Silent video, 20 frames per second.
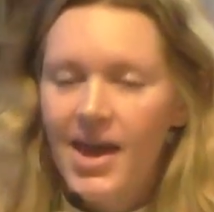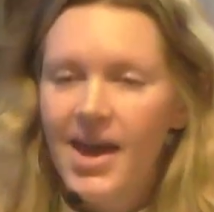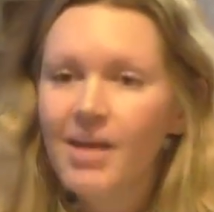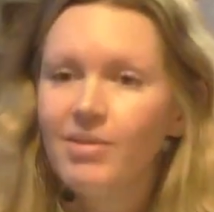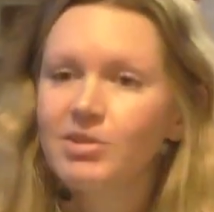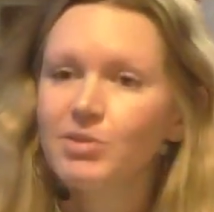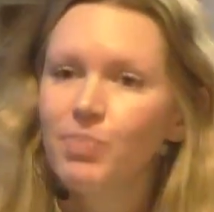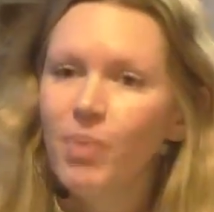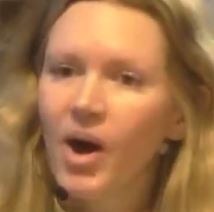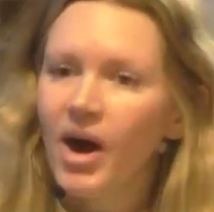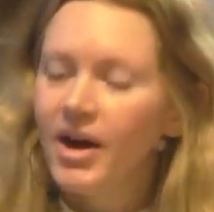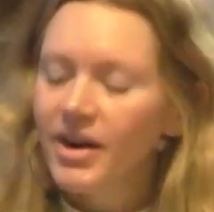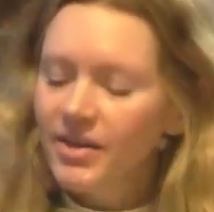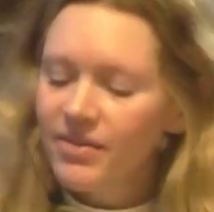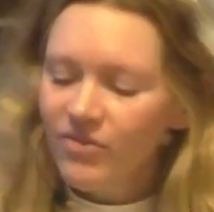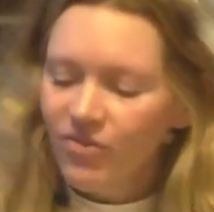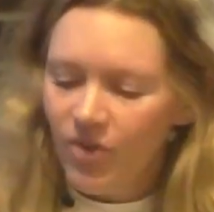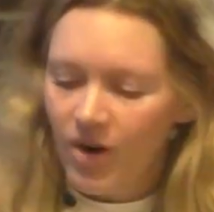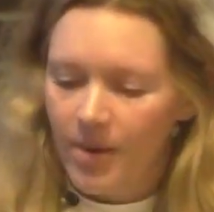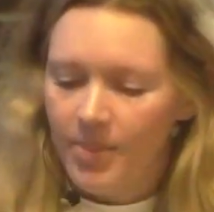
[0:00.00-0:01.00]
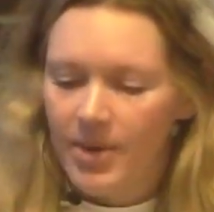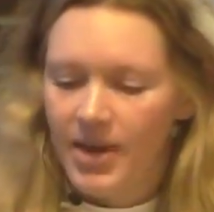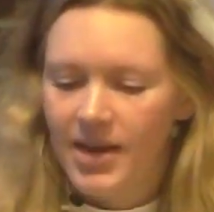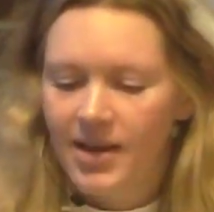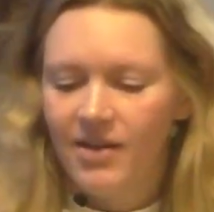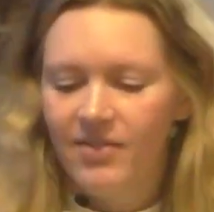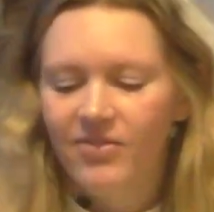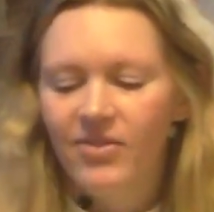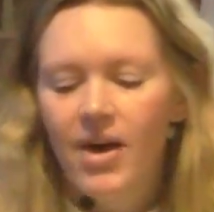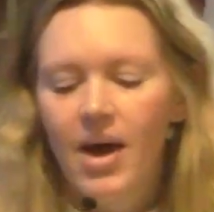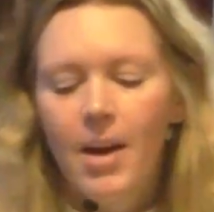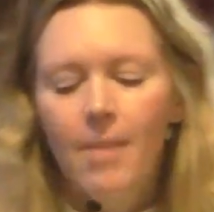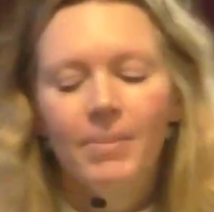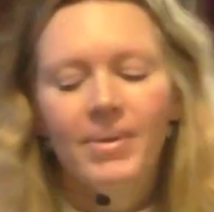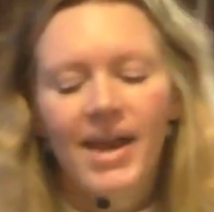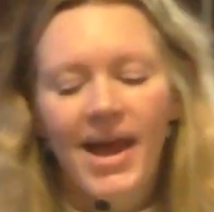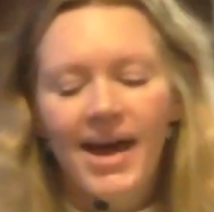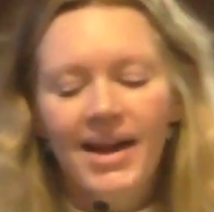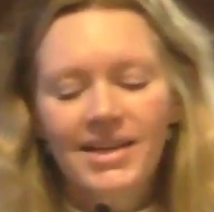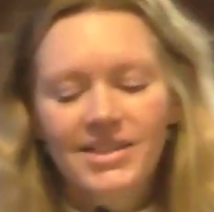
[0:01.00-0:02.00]
it was part informative, but
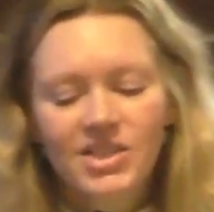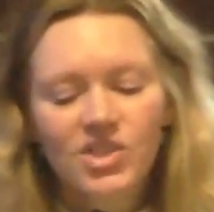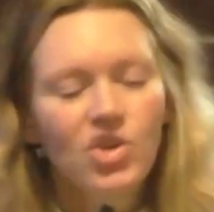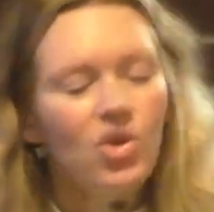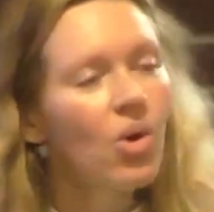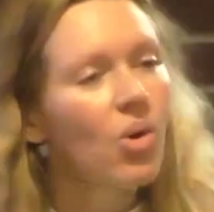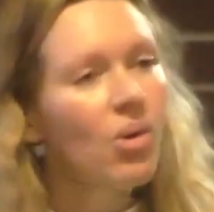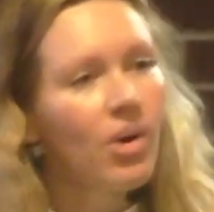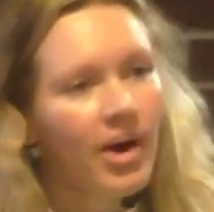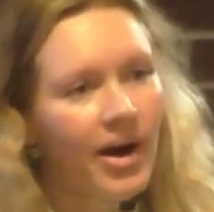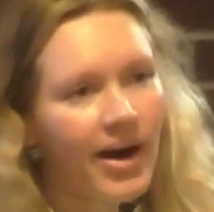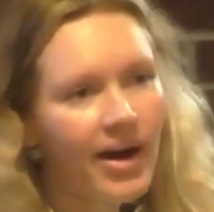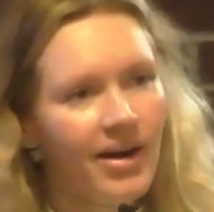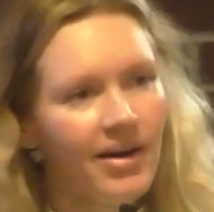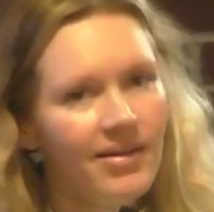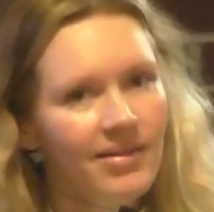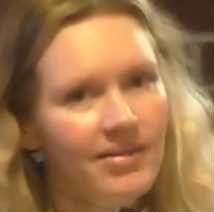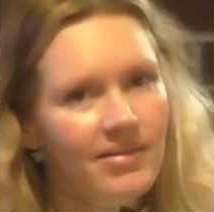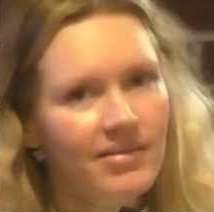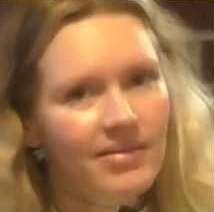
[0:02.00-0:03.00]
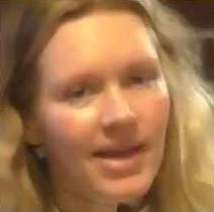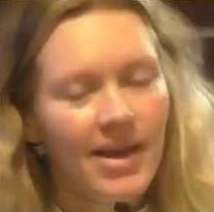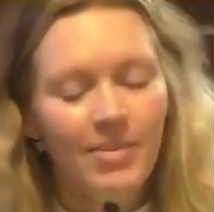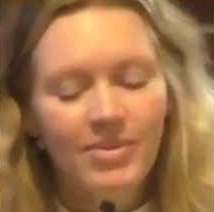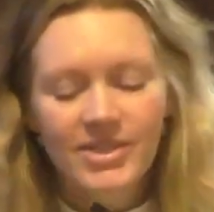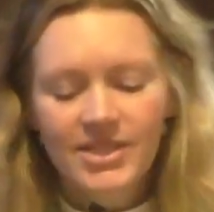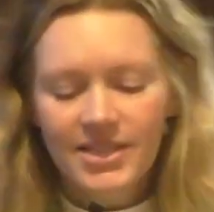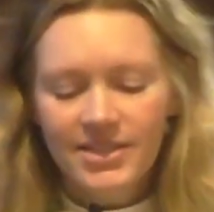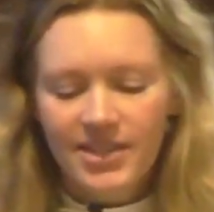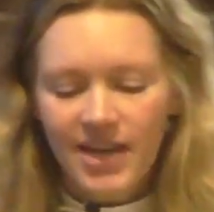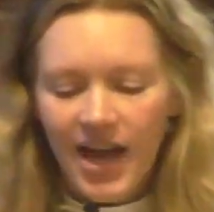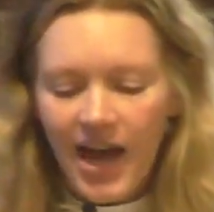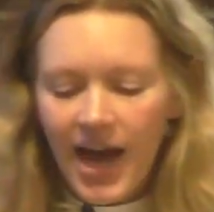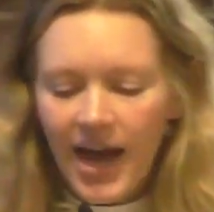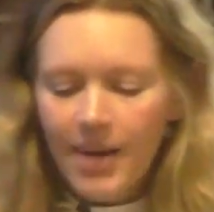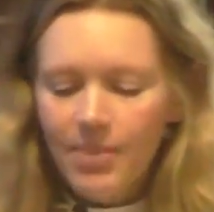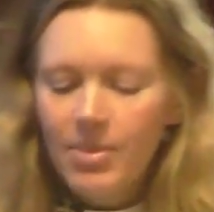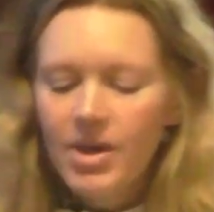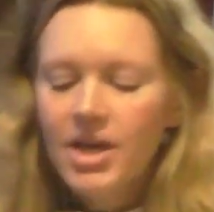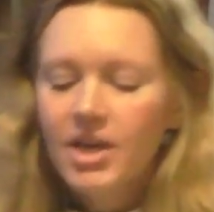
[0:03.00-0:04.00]
at its core, it was a
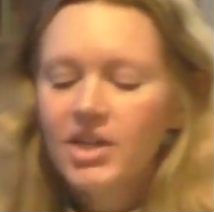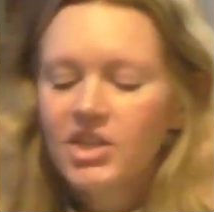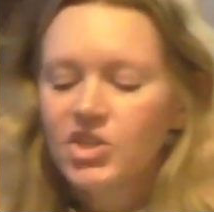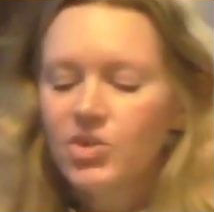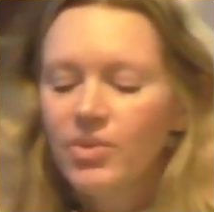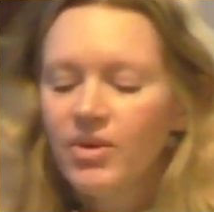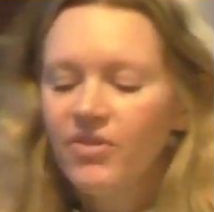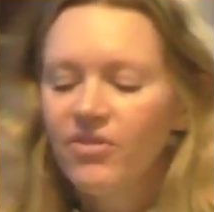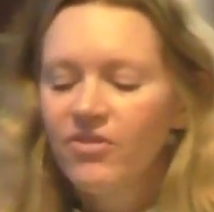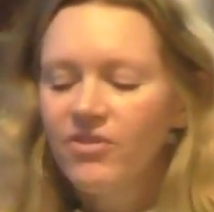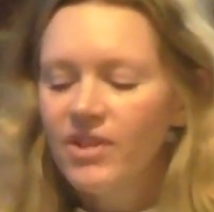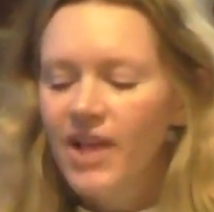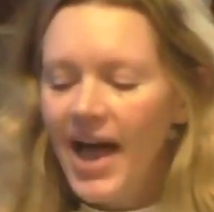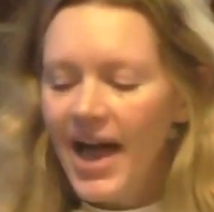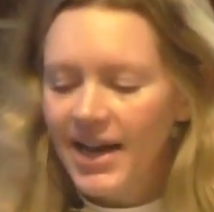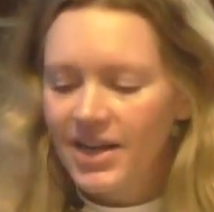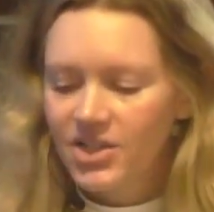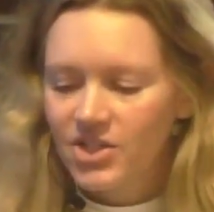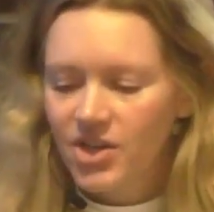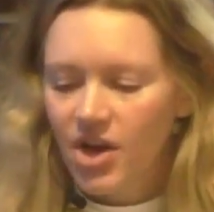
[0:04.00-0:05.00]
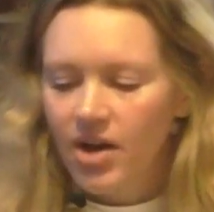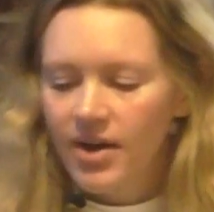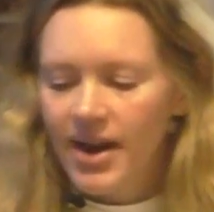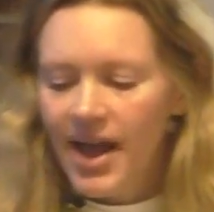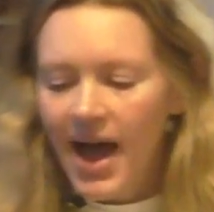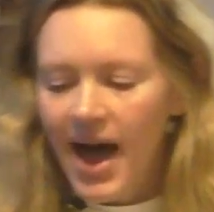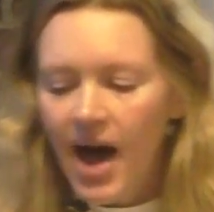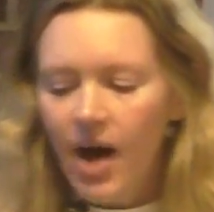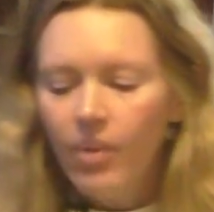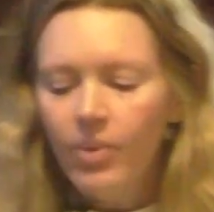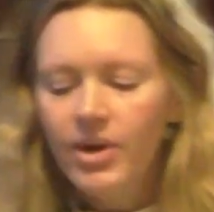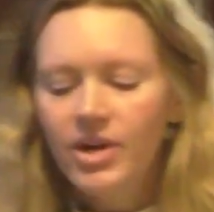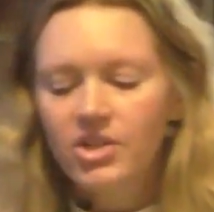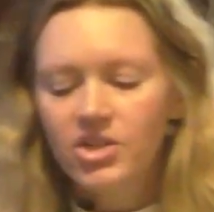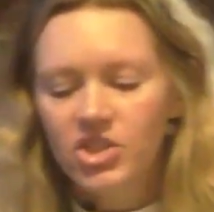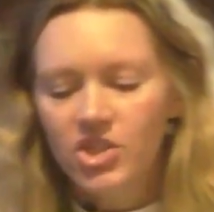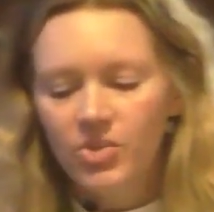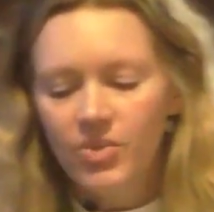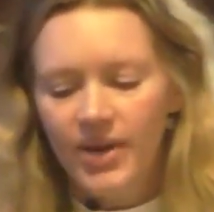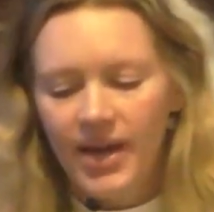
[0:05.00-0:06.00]
time to reflect on how we're
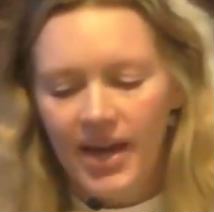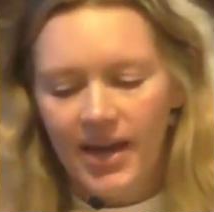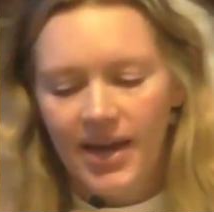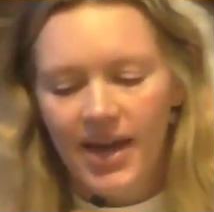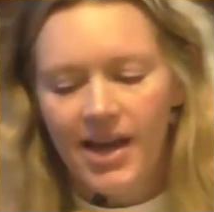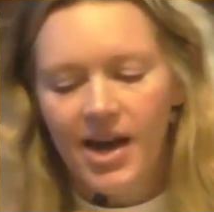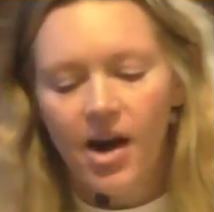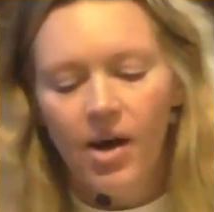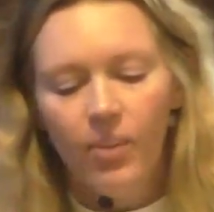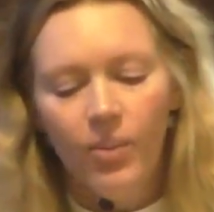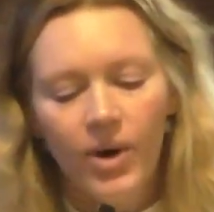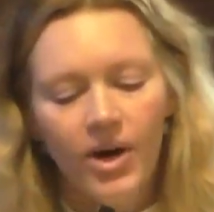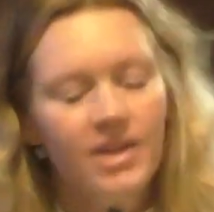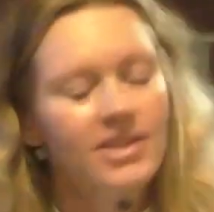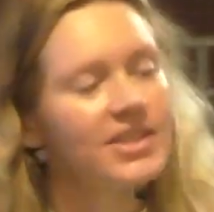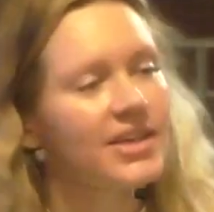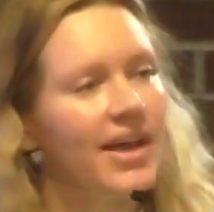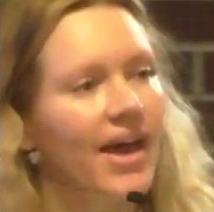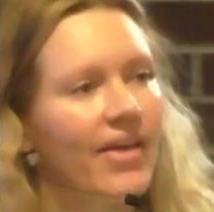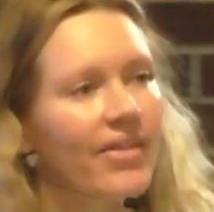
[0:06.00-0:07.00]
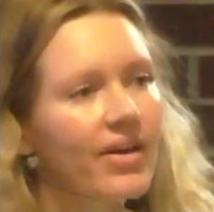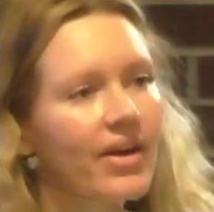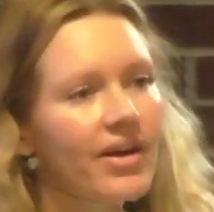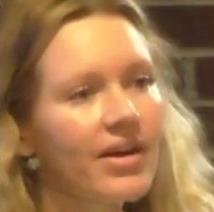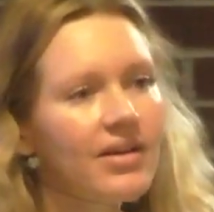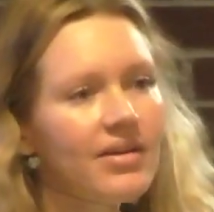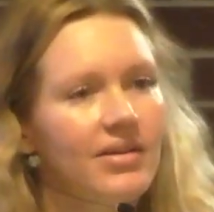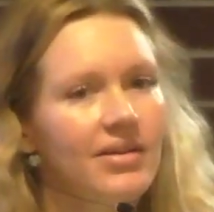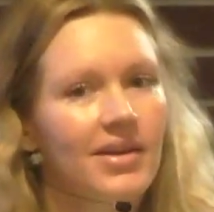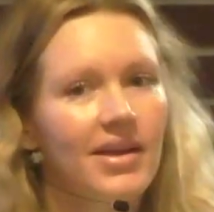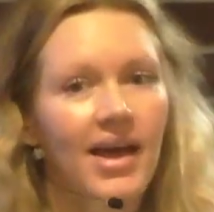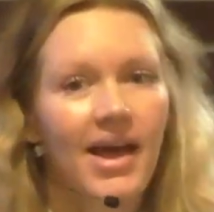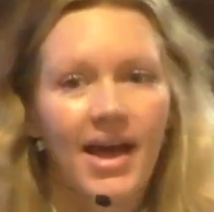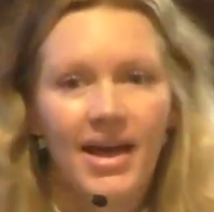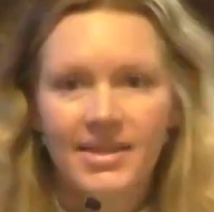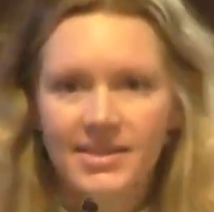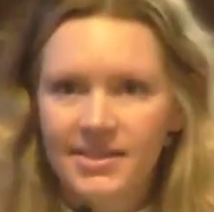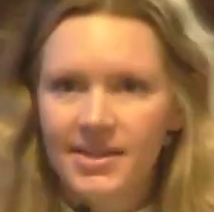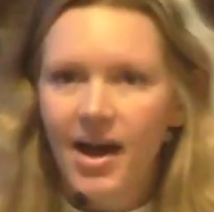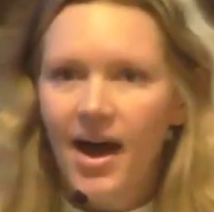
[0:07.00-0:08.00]
doing in our work together
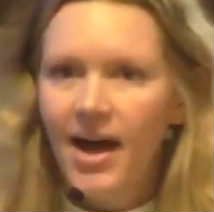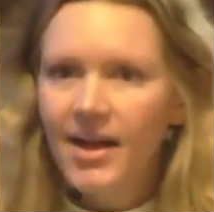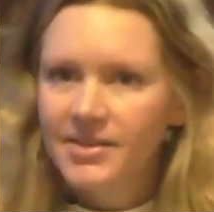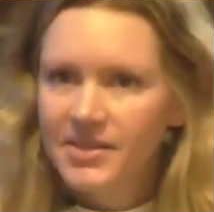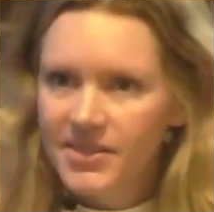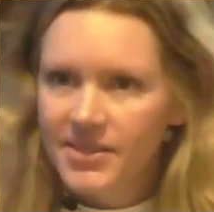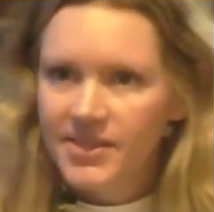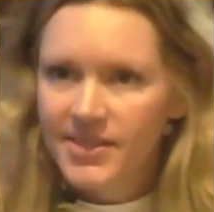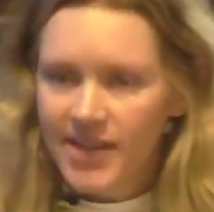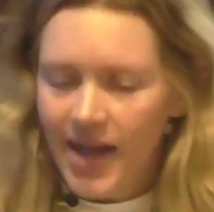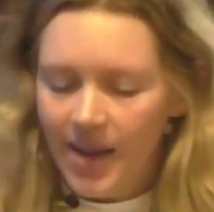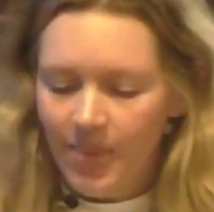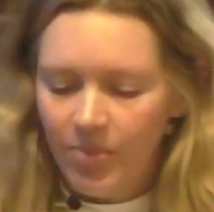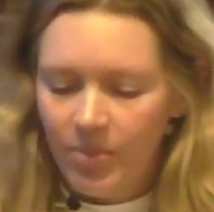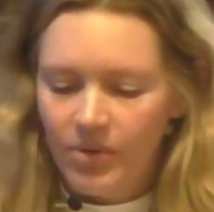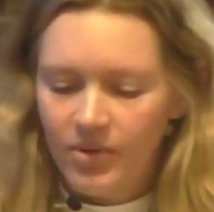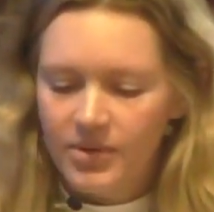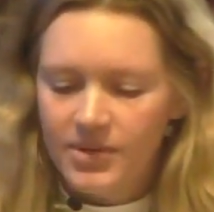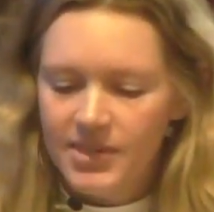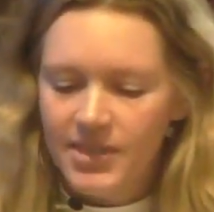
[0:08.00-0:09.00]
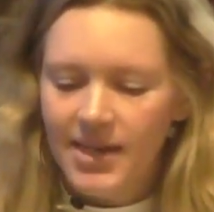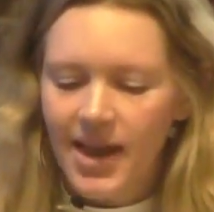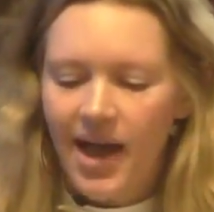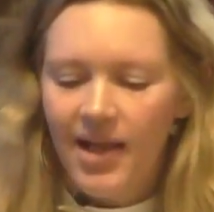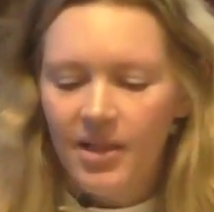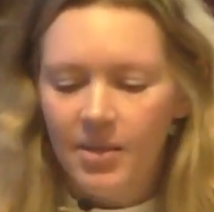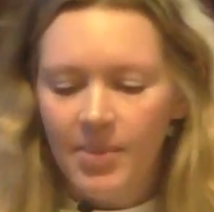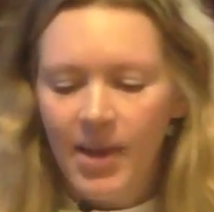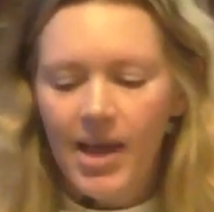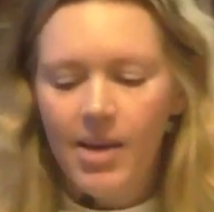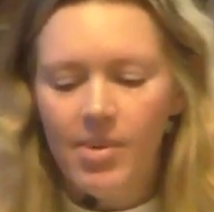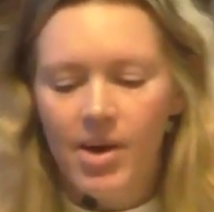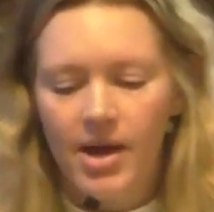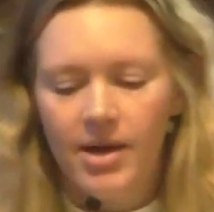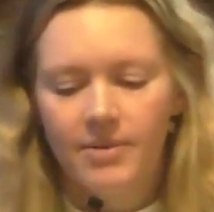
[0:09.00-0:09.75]
as God's disciples in Alabama.